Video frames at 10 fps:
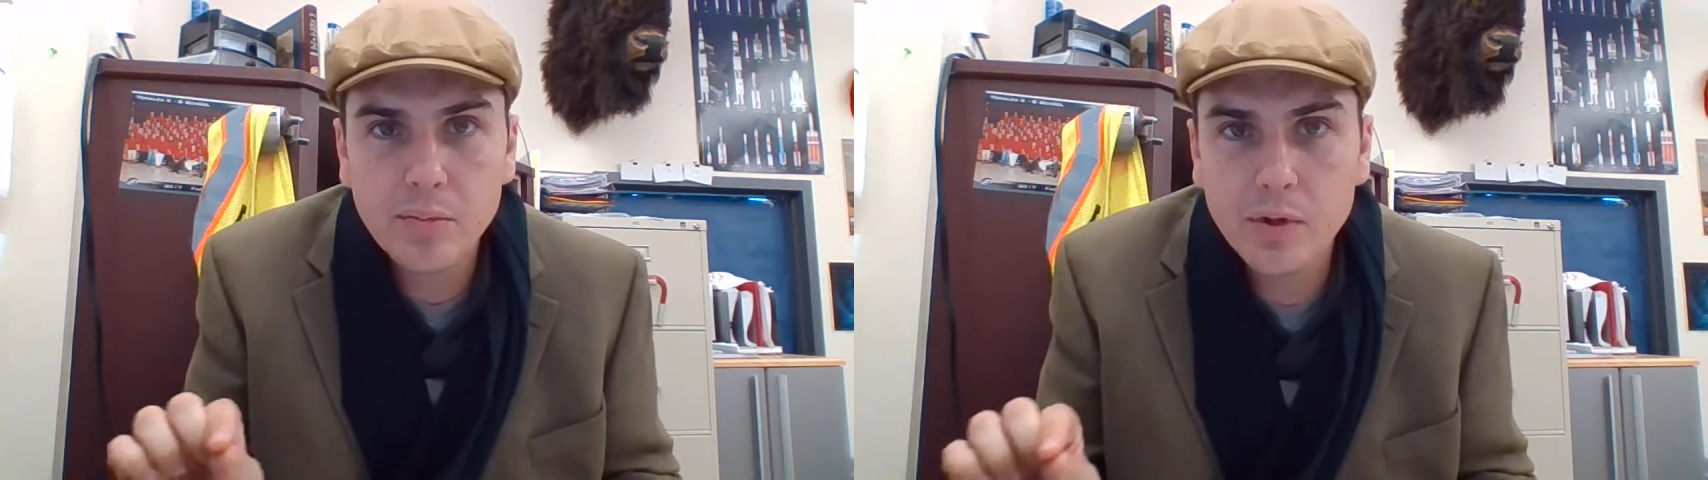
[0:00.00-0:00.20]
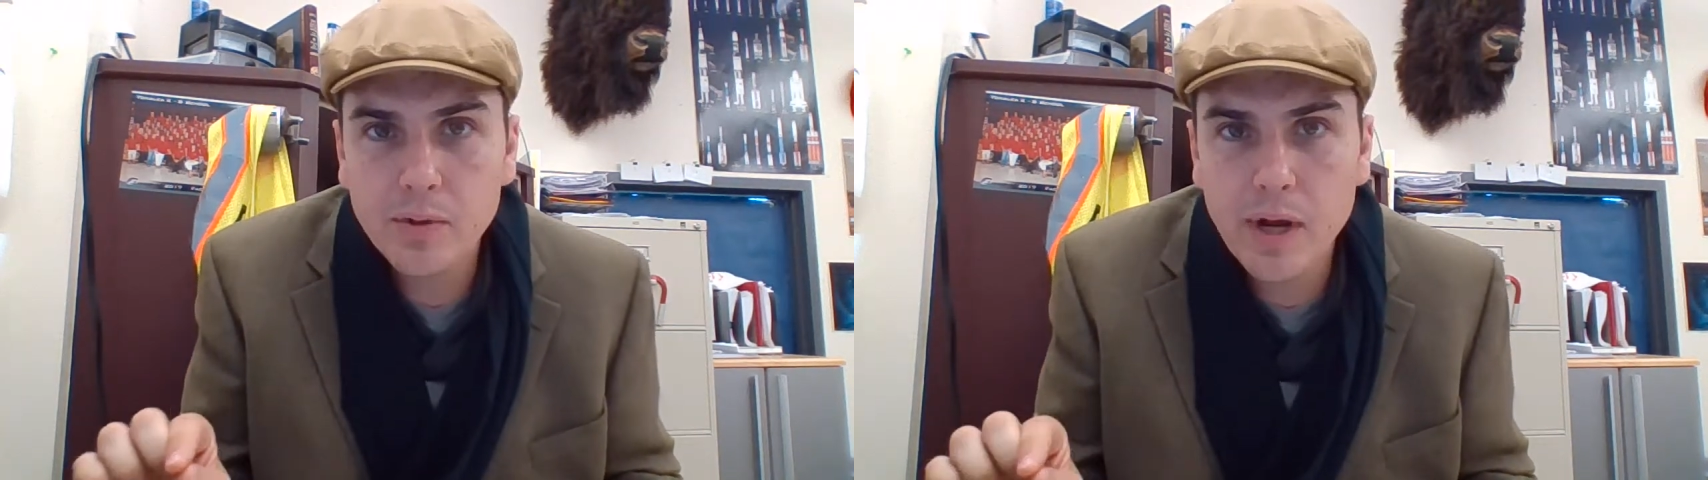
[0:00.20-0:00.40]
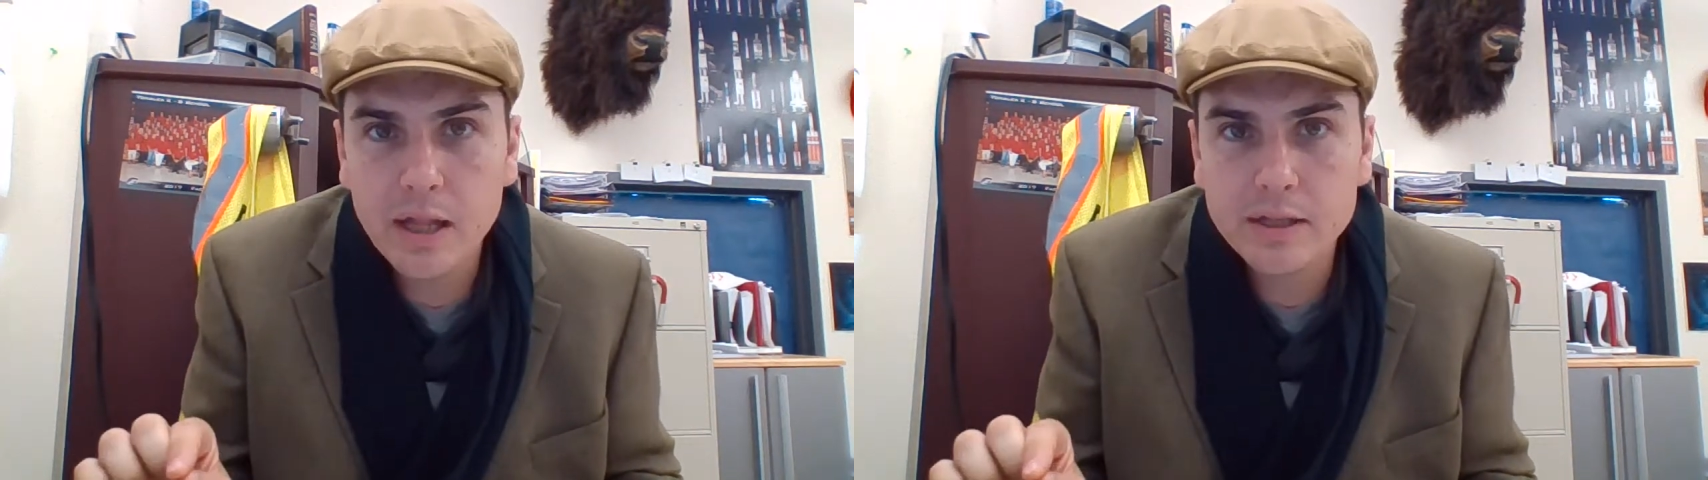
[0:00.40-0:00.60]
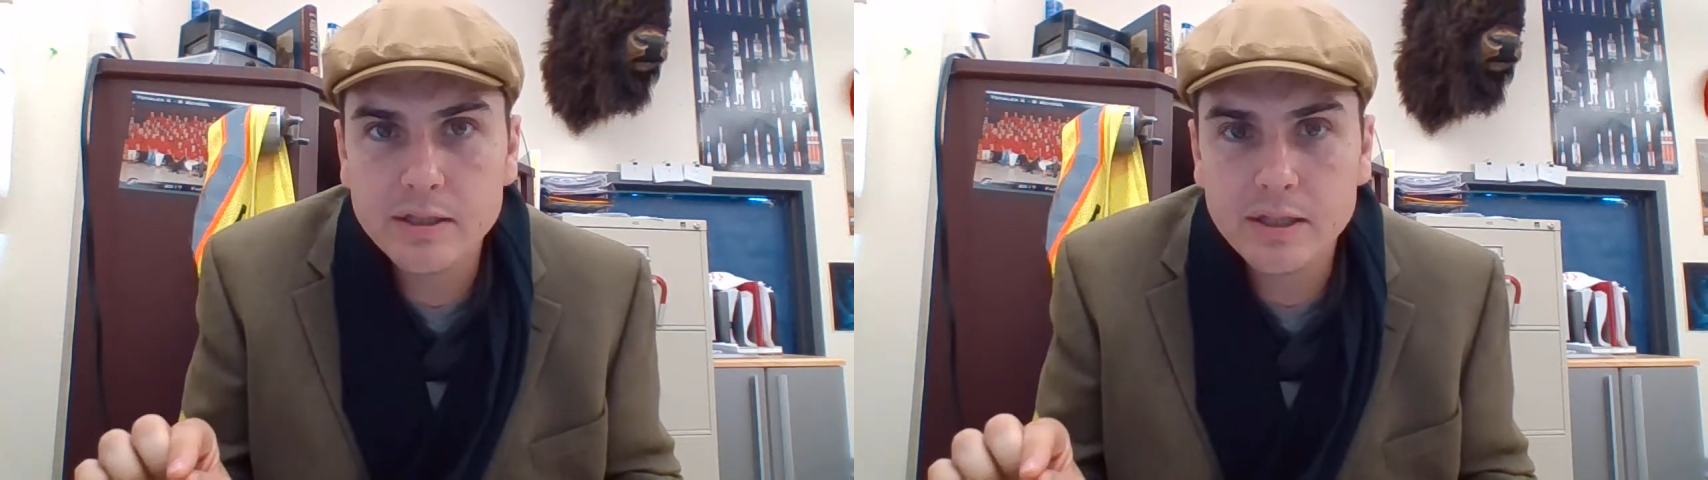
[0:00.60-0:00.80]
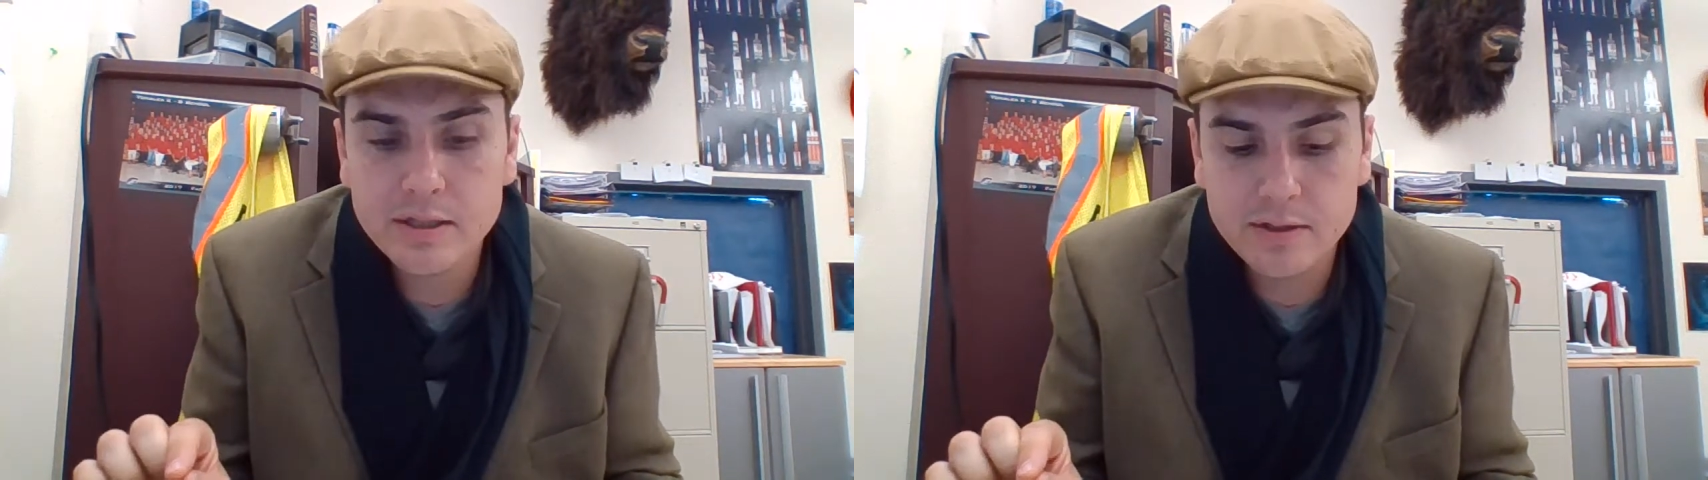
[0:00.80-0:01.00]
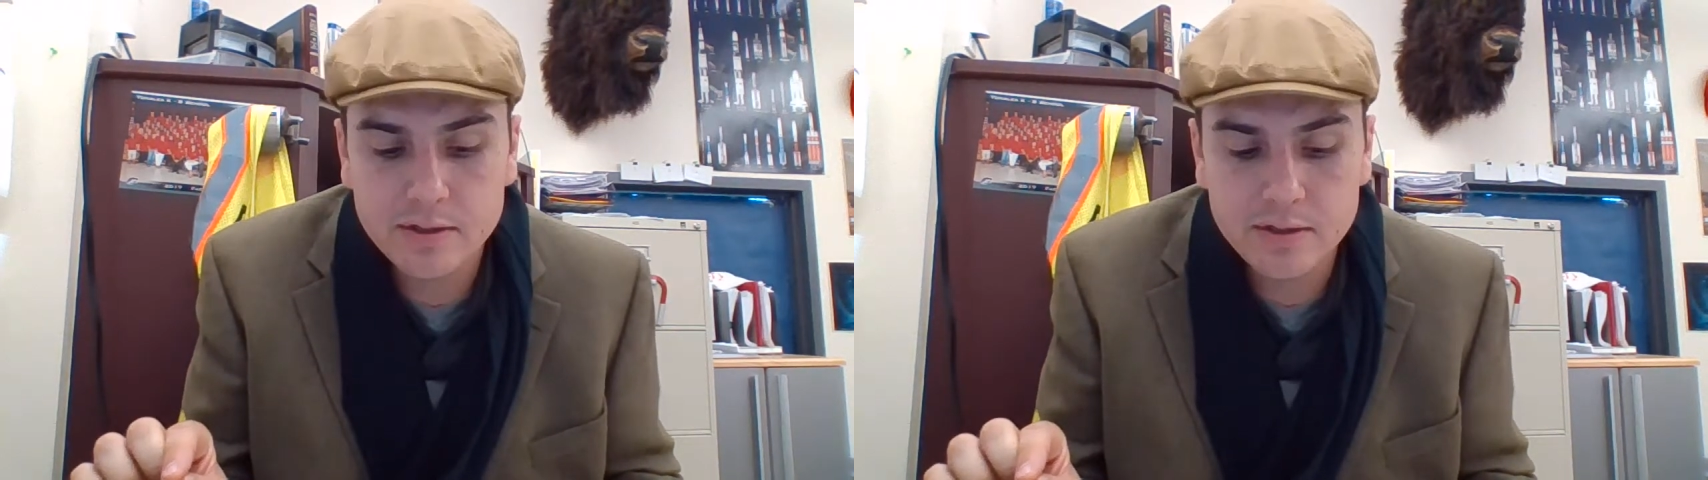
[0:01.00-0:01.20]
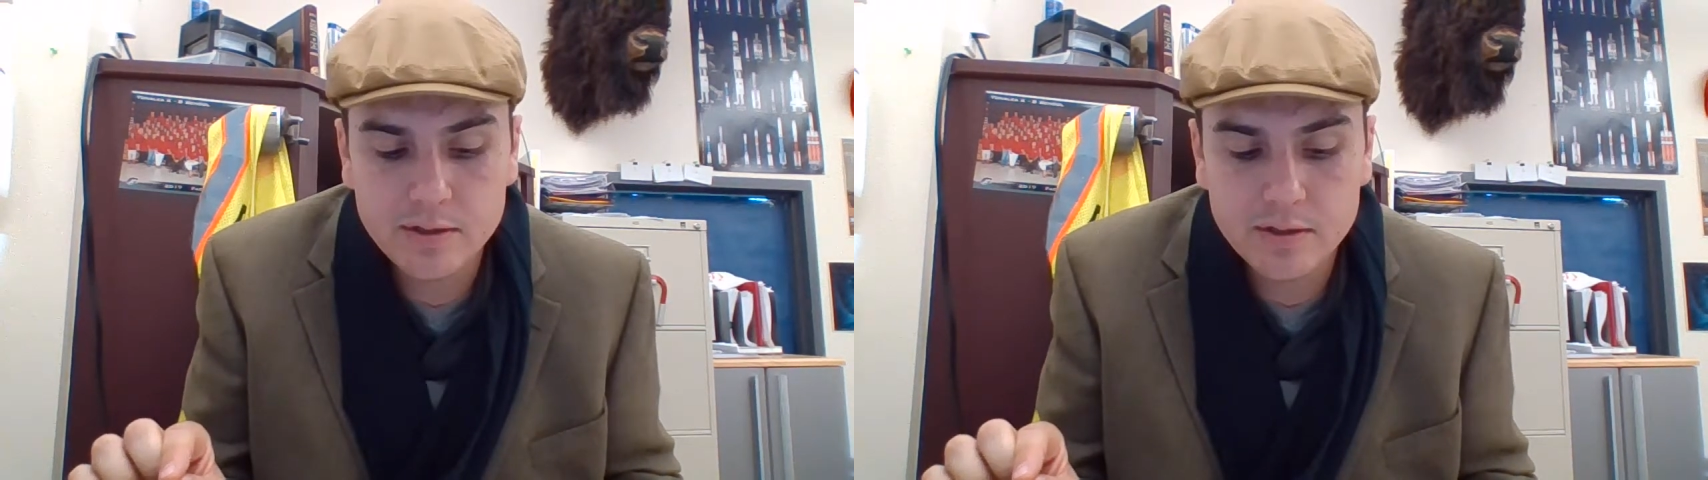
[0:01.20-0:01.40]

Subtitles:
paralysis.